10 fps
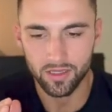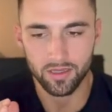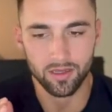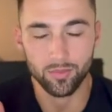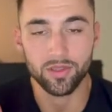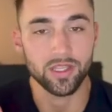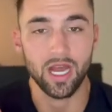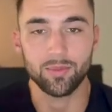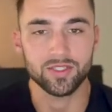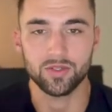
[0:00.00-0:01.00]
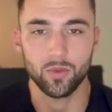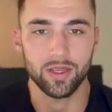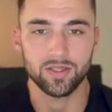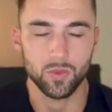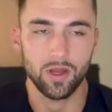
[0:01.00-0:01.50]
completely opposite way
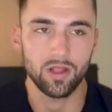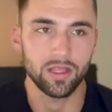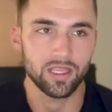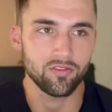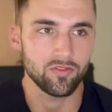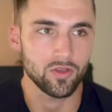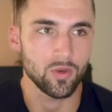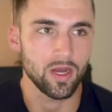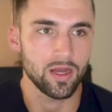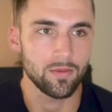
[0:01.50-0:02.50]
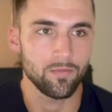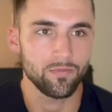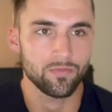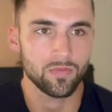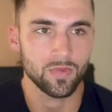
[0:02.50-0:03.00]
as well. Like if you're
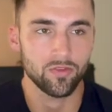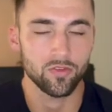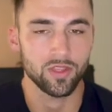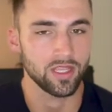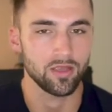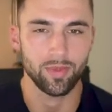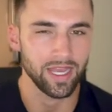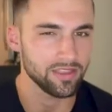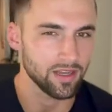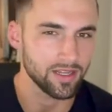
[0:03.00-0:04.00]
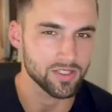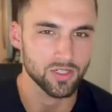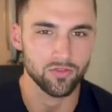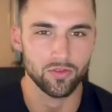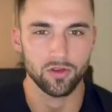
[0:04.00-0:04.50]
thinking bad thoughts,
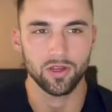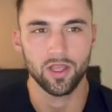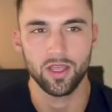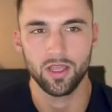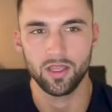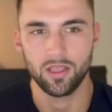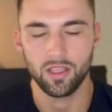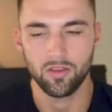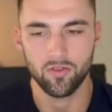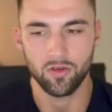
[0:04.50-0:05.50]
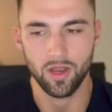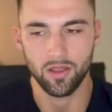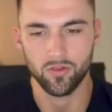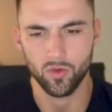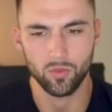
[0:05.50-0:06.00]
or if
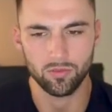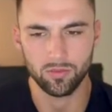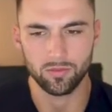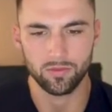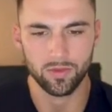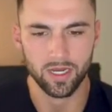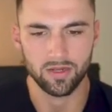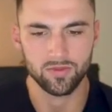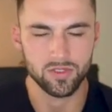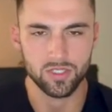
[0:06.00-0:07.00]
you're kind of